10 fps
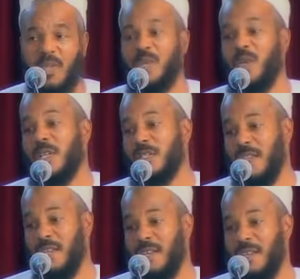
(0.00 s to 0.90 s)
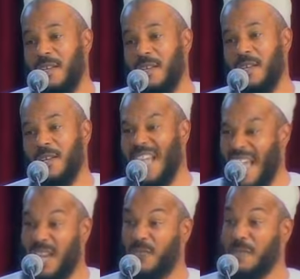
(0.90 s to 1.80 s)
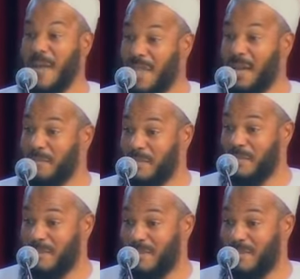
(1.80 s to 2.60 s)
What is he going to say? The Hanafi madhab?